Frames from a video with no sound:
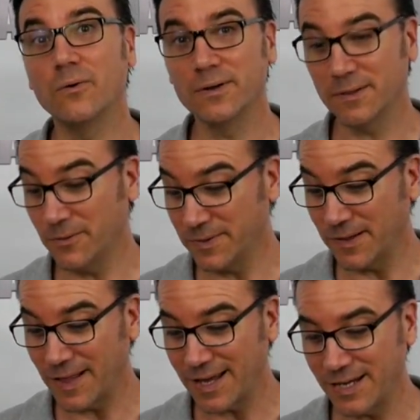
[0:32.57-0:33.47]
on, on
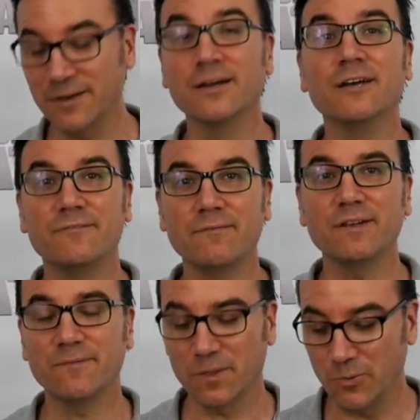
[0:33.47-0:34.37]
the line here
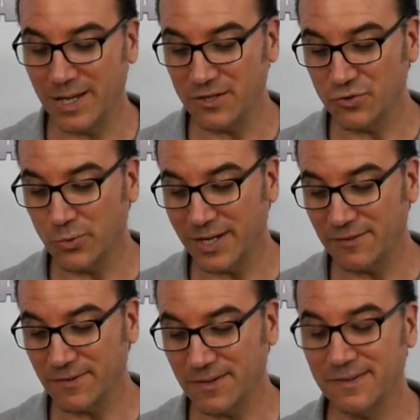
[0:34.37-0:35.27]
50 for the win,
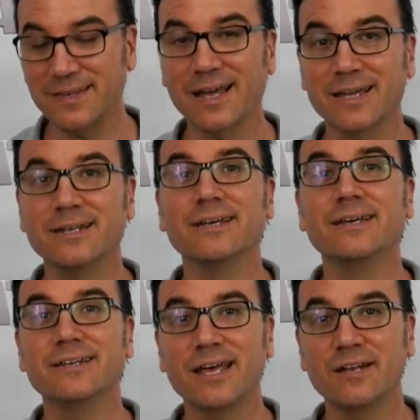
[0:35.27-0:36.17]
20 for the second,
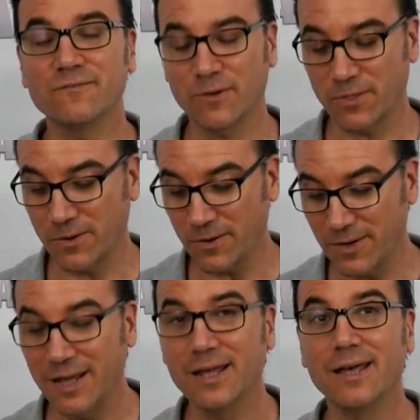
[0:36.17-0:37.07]
10 for
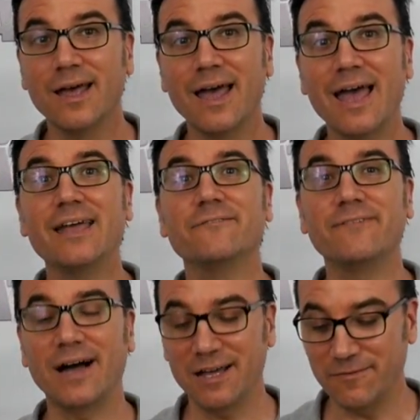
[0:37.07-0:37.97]
third and
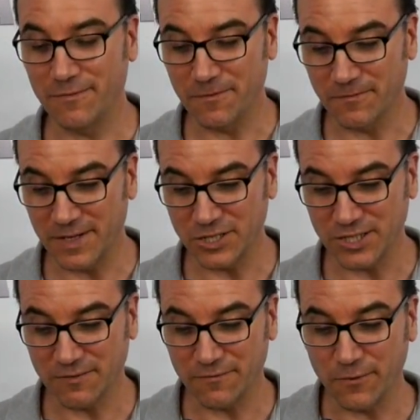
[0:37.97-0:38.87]
five for
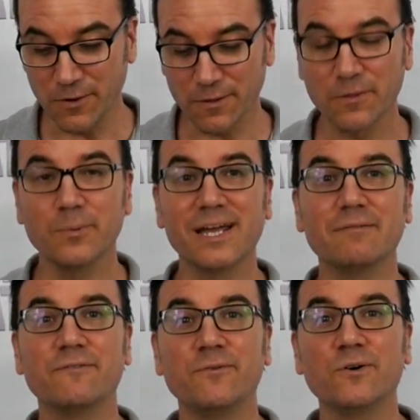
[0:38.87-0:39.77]
finishing fourth. We
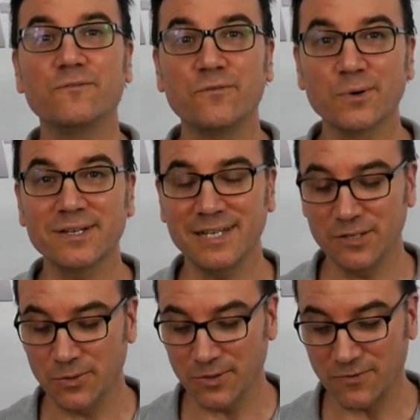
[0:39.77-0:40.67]
have a full
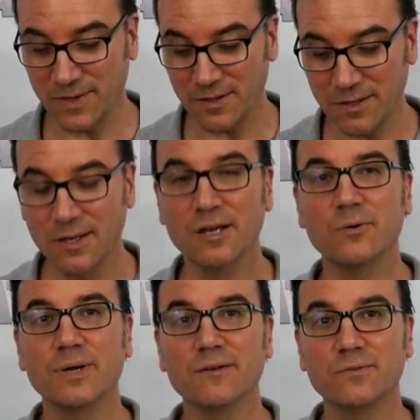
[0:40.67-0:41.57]
14 horse field.
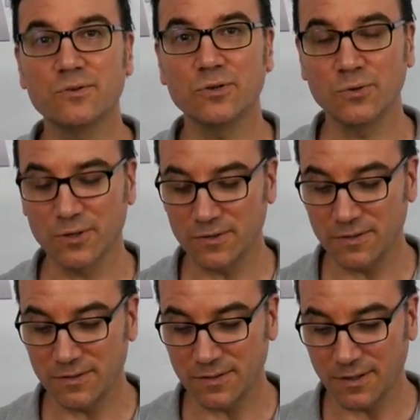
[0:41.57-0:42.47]
We have two
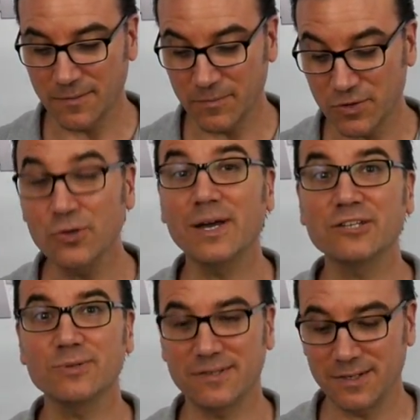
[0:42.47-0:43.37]
horses, um, two
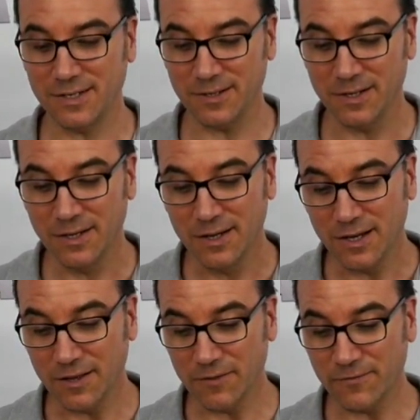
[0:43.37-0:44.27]
entries in here.
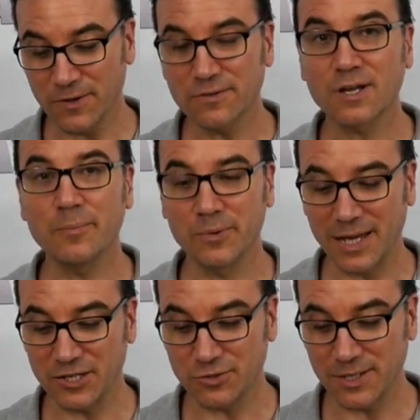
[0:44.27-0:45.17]
Uh, the first coupled
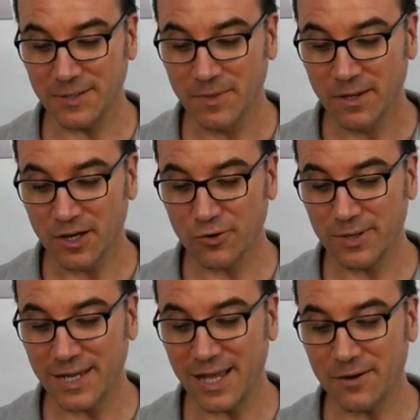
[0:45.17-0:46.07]
entry, a
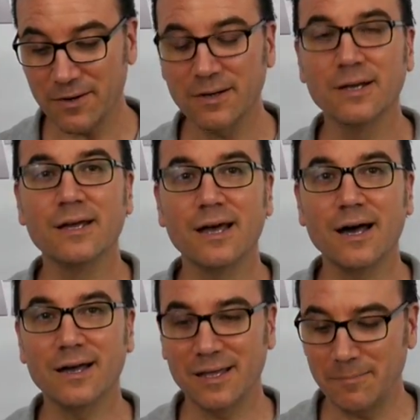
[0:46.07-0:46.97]
creator
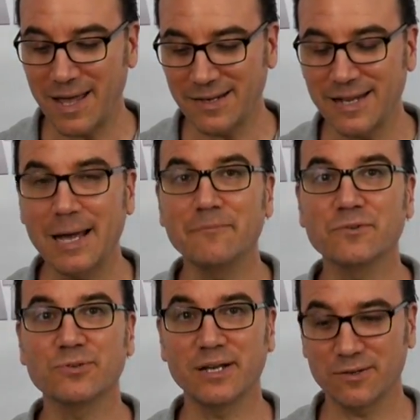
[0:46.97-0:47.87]
uh, and Madtap
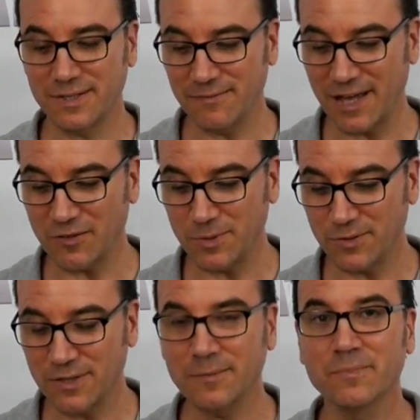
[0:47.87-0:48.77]
for trainer Steve
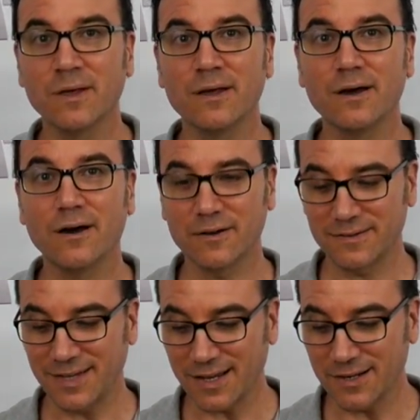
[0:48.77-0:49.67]
Asmussen. Our
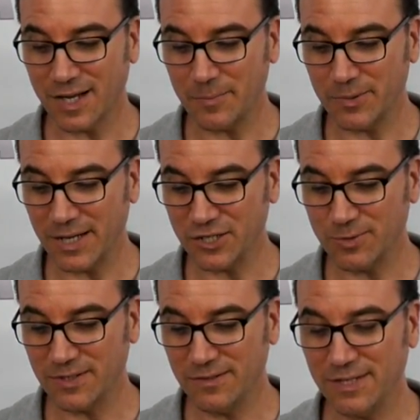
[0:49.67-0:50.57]
second coupled
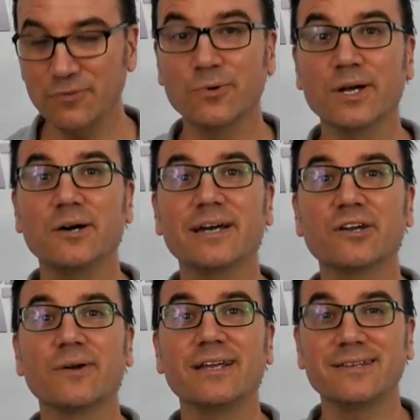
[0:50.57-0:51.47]
entry, Z Royal
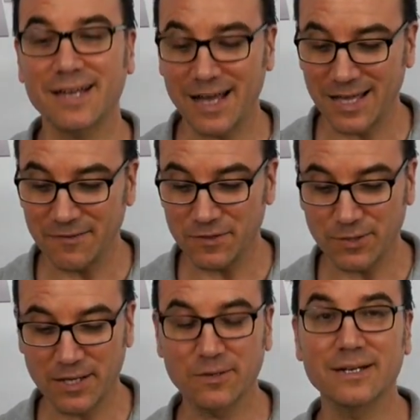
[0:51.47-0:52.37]
and Gray Sky for
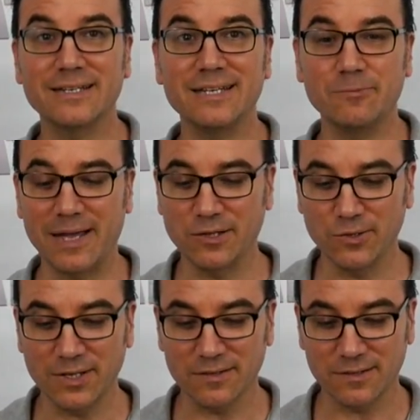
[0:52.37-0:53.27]
trainer D. Wayne
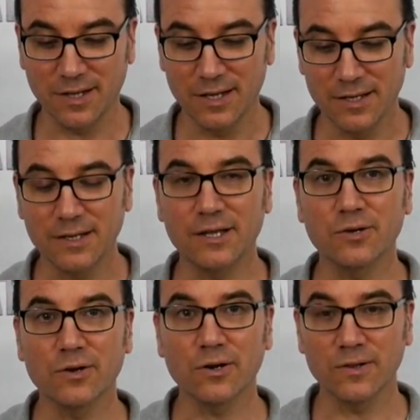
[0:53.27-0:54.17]
Lukas. Now,
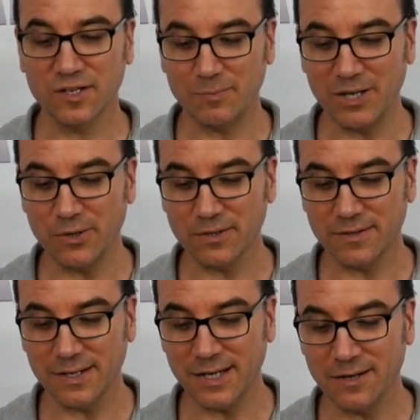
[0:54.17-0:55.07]
your early speed
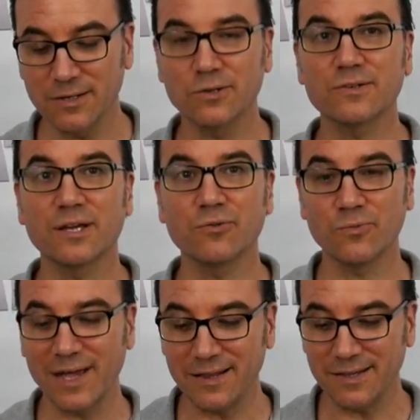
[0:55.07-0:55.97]
horses in here, it looks like
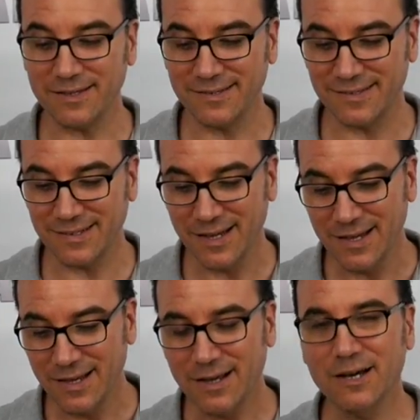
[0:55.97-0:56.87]
Ralis
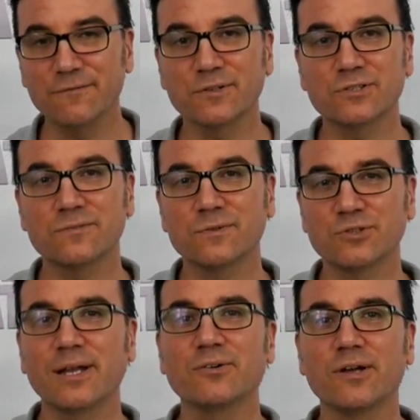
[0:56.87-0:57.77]
uh, for, for
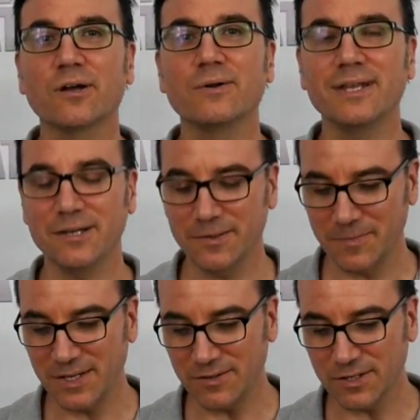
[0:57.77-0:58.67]
trainer Doug
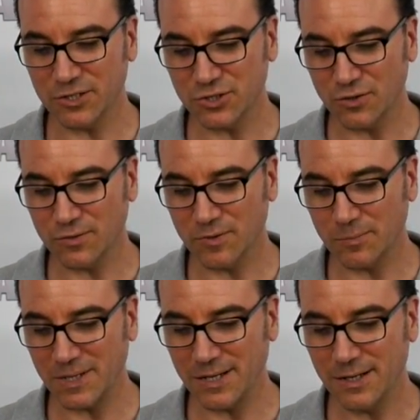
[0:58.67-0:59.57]
O'Neill. He's going to show some
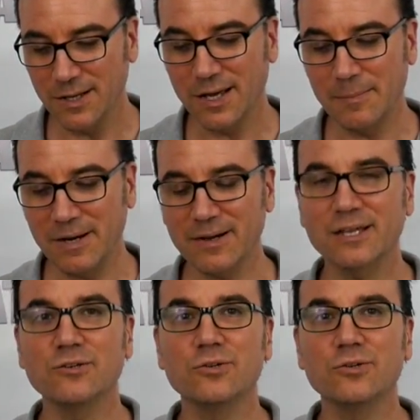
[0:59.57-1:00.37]
speed. American